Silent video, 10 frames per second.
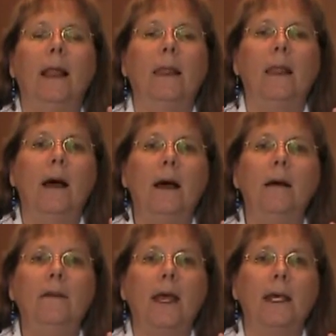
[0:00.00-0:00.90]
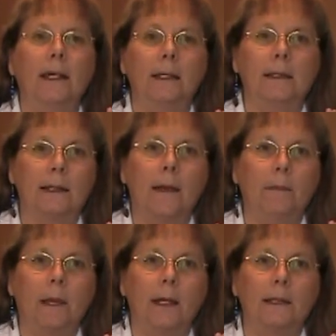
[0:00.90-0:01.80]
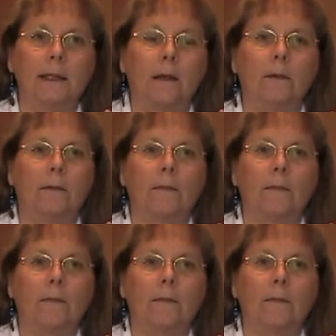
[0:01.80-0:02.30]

love and accept myself.